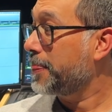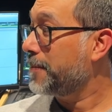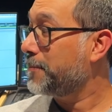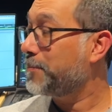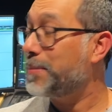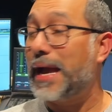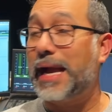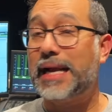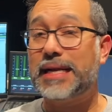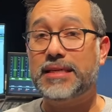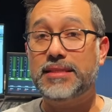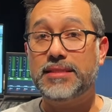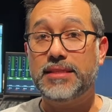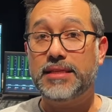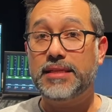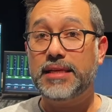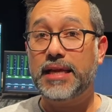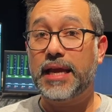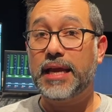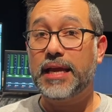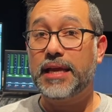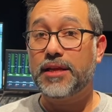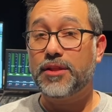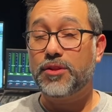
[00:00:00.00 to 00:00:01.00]
Back in the
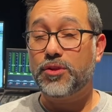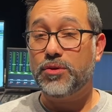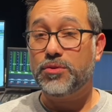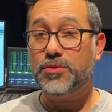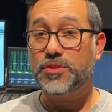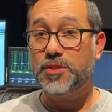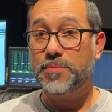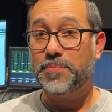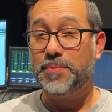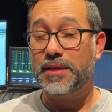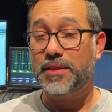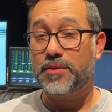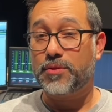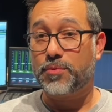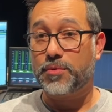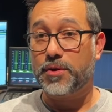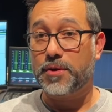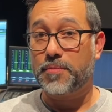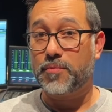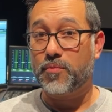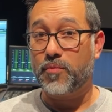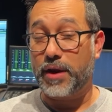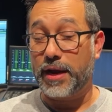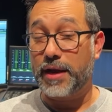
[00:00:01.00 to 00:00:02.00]
day, it used to be
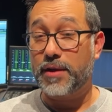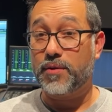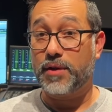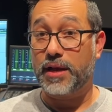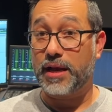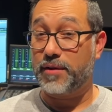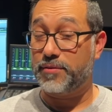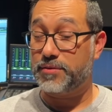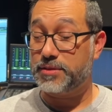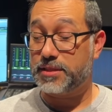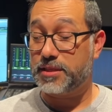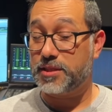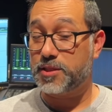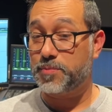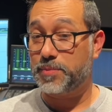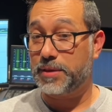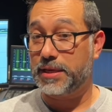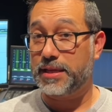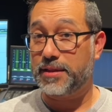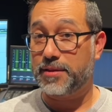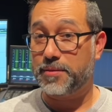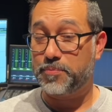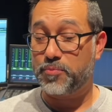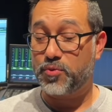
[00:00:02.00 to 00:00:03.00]
3, right? Like I was
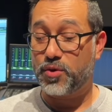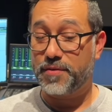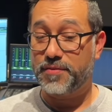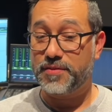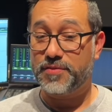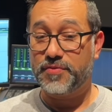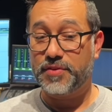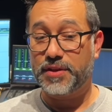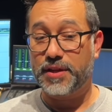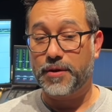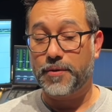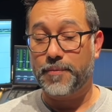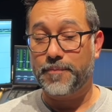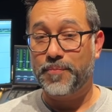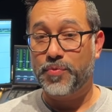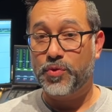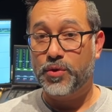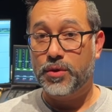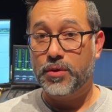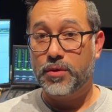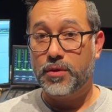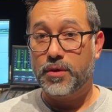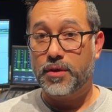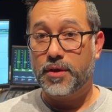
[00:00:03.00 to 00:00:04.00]
explaining in the previous video,
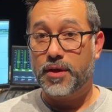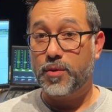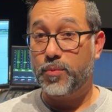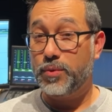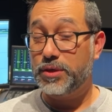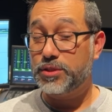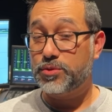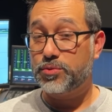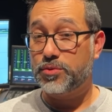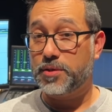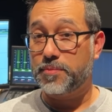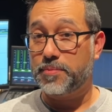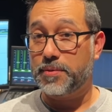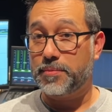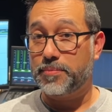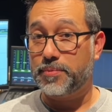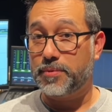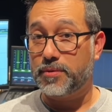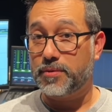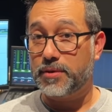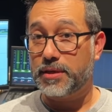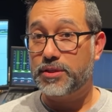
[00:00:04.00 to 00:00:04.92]
it was 3 people.